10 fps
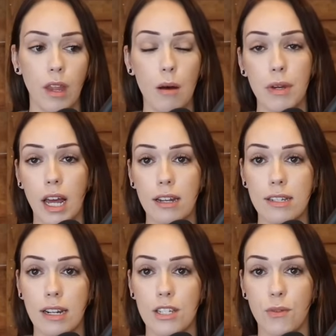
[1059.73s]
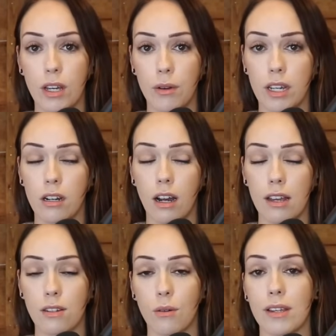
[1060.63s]
I'm going to end today's video here.
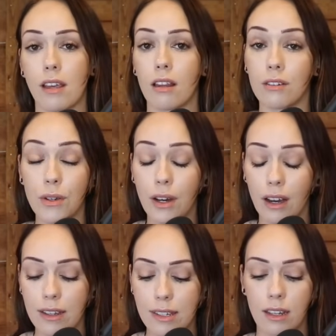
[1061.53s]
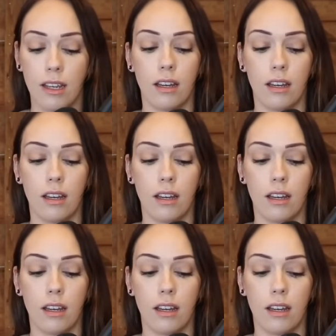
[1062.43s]
As always, I love you guys.